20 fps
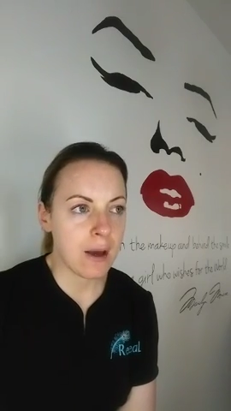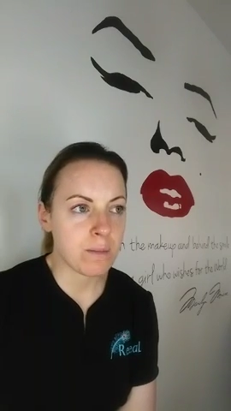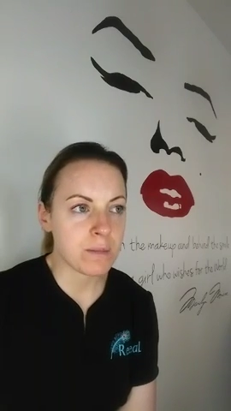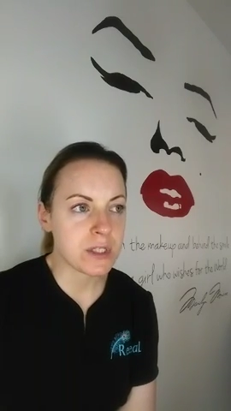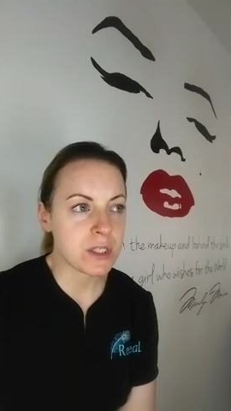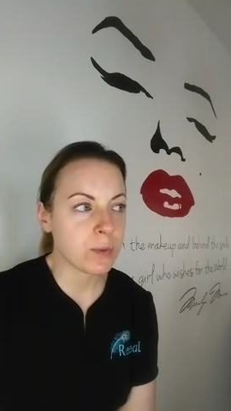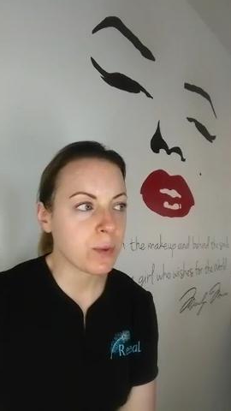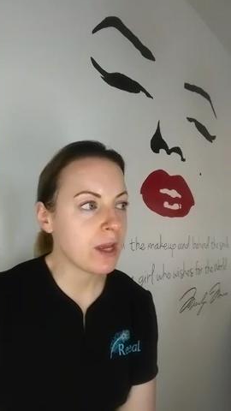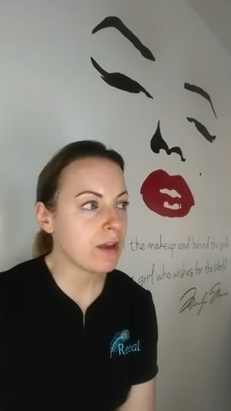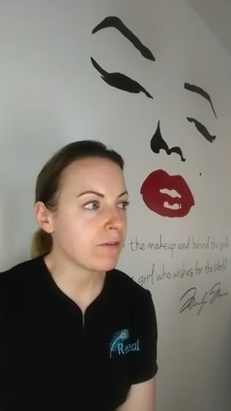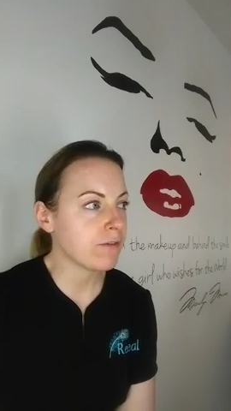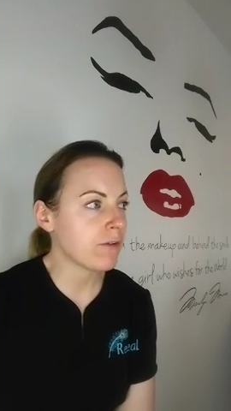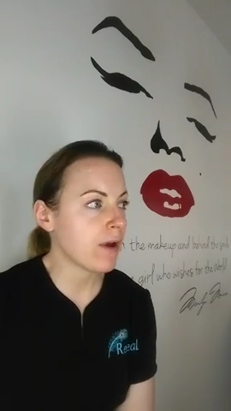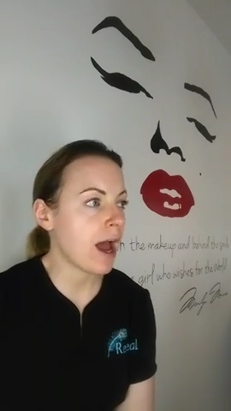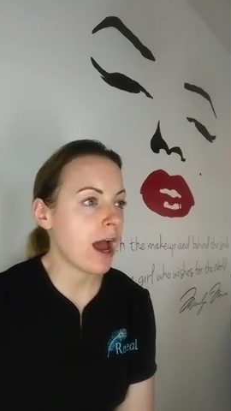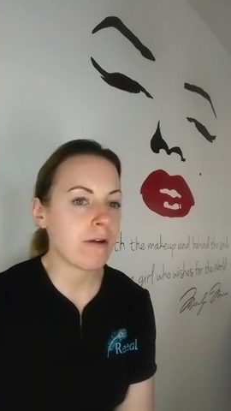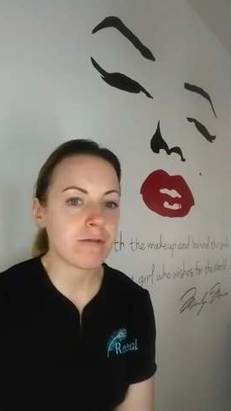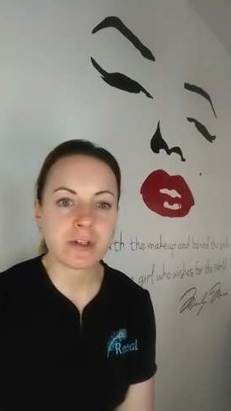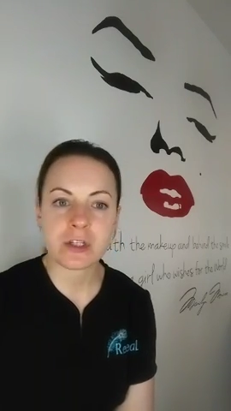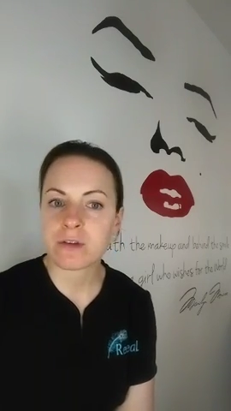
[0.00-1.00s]
So if
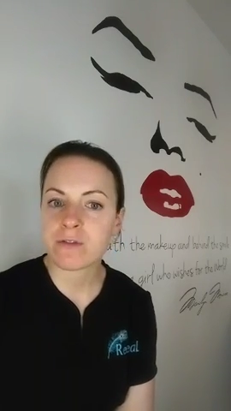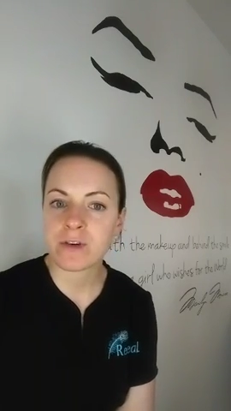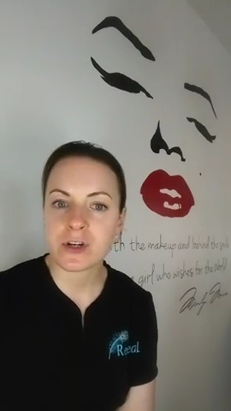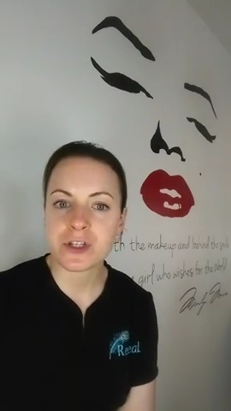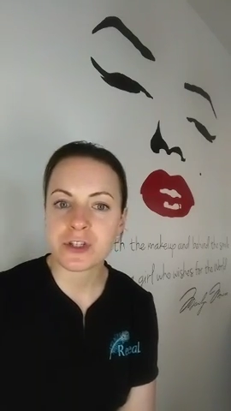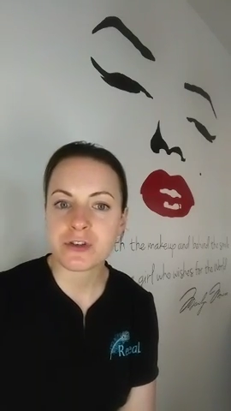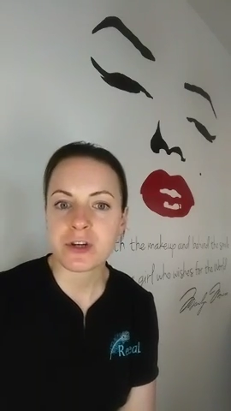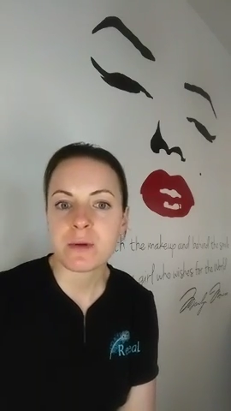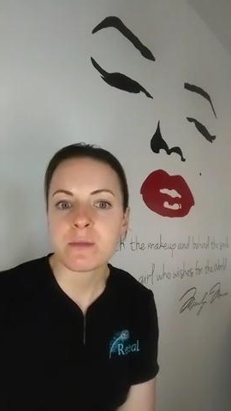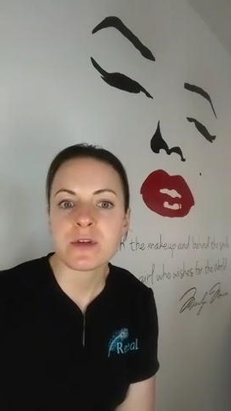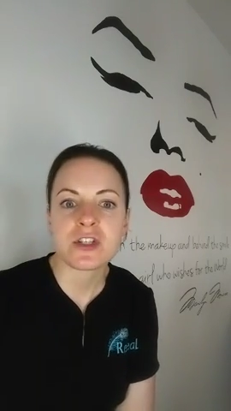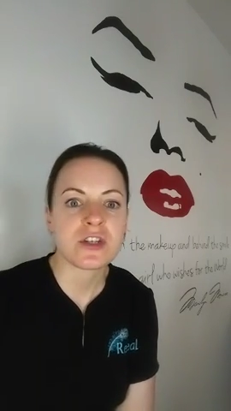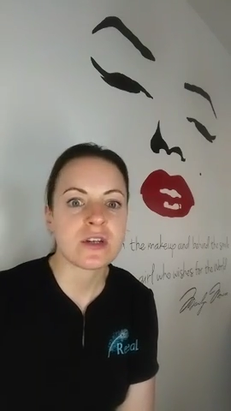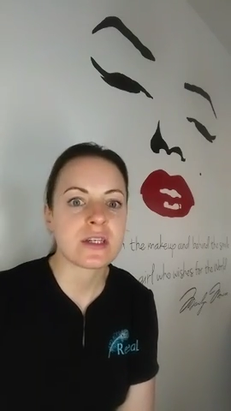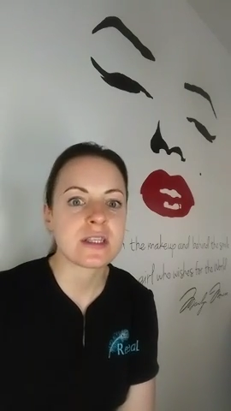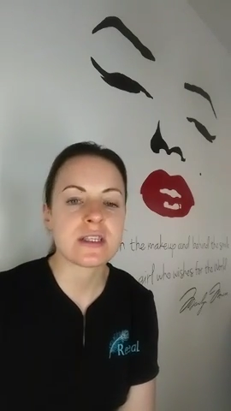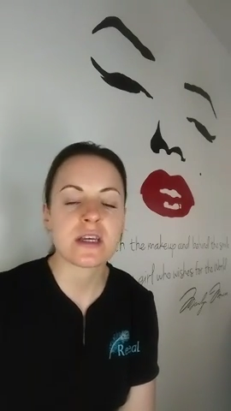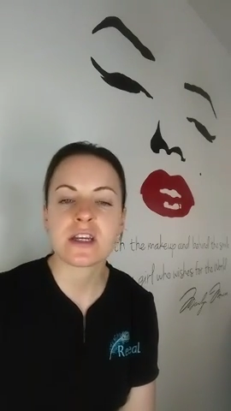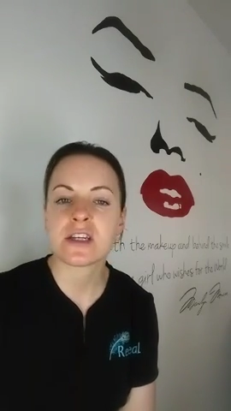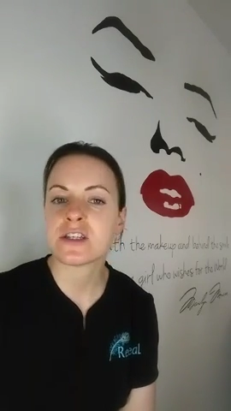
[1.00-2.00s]
after the first treatment you
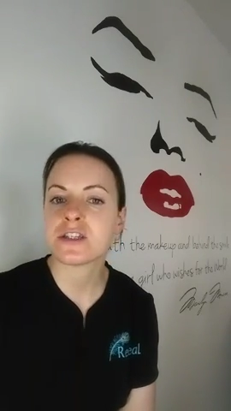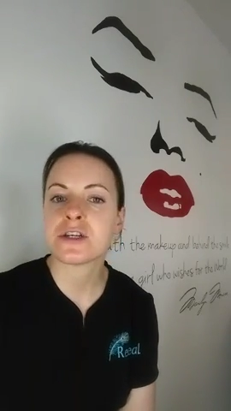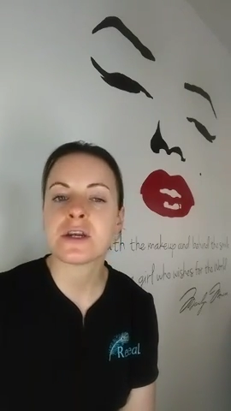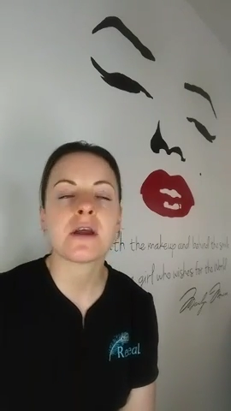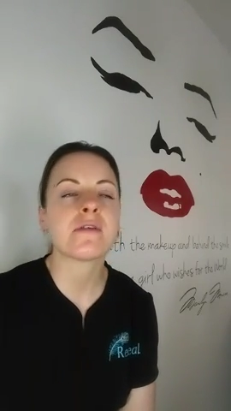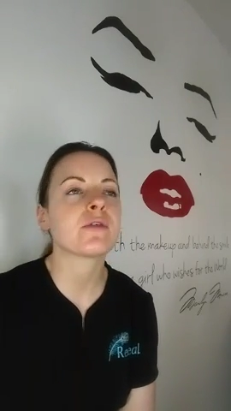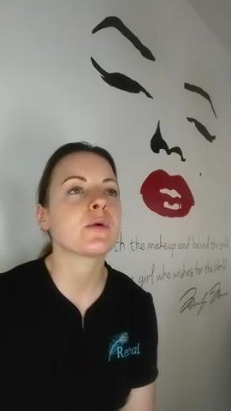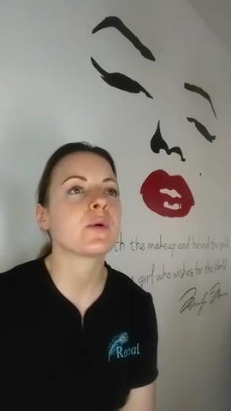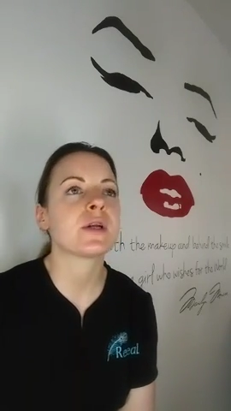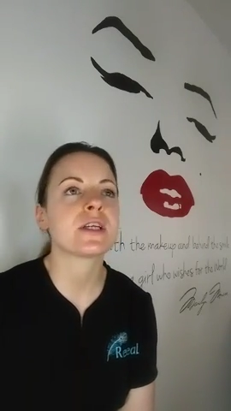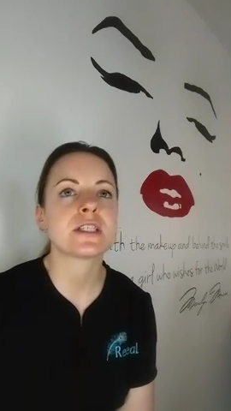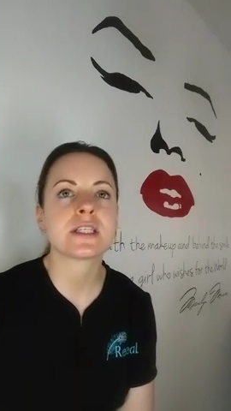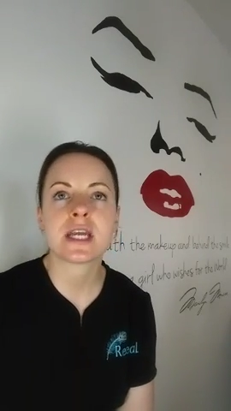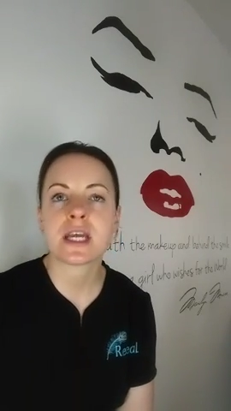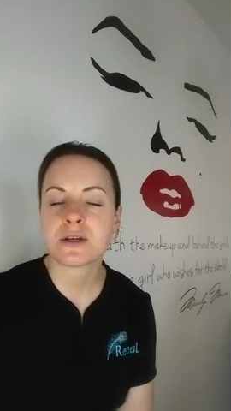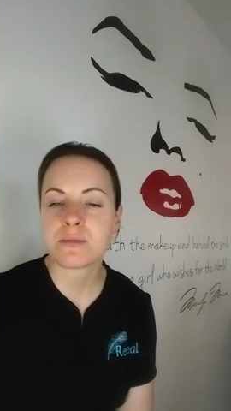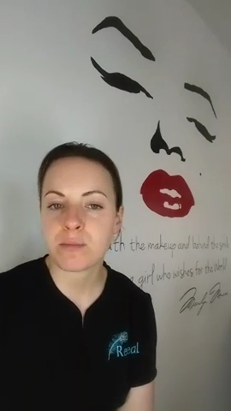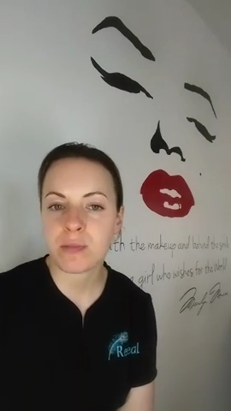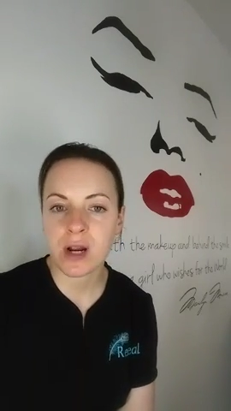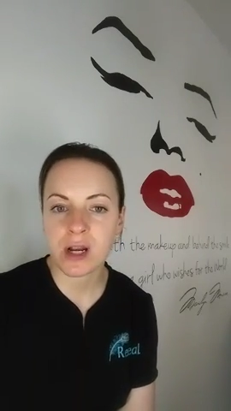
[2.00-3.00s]
decided you never wanted to
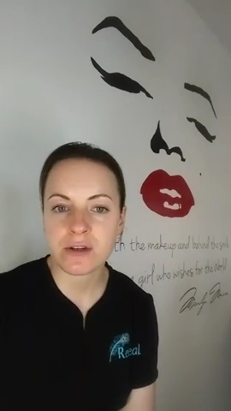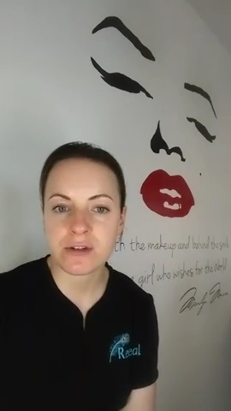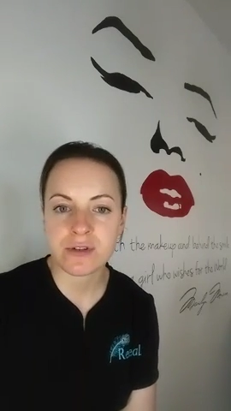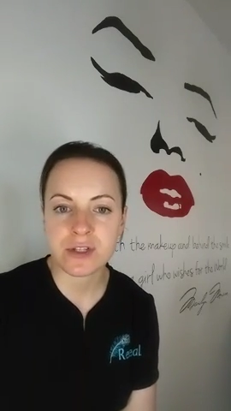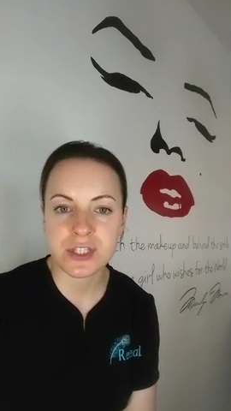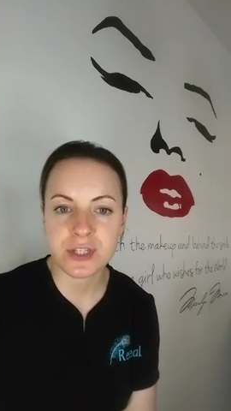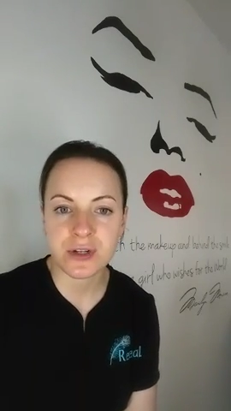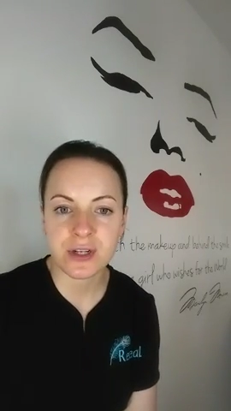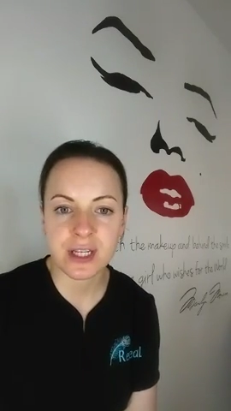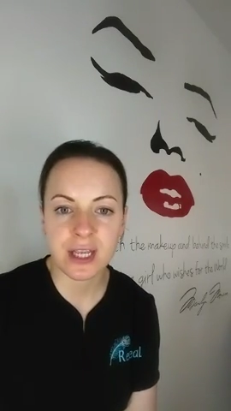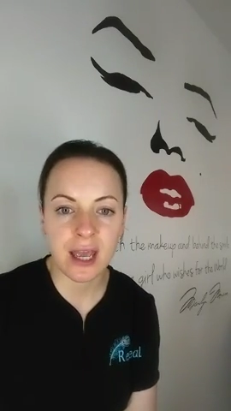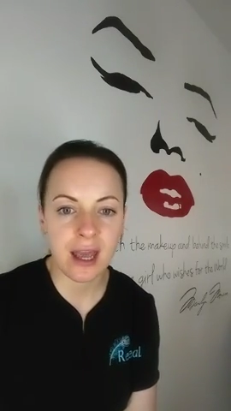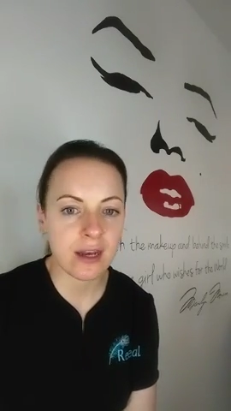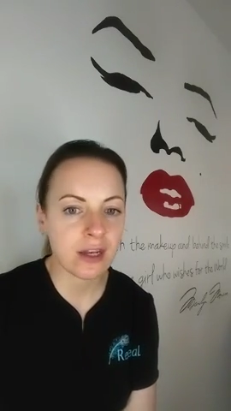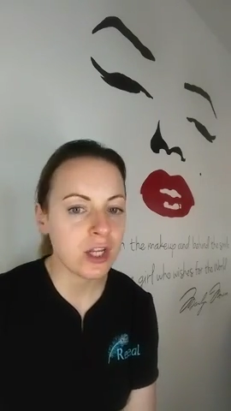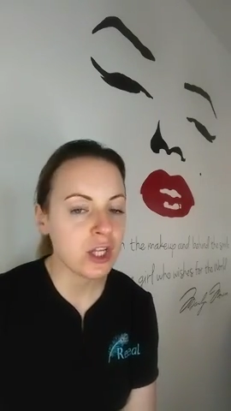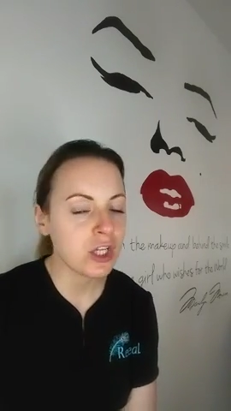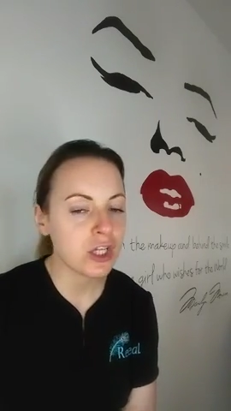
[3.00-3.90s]
get embroidery done again,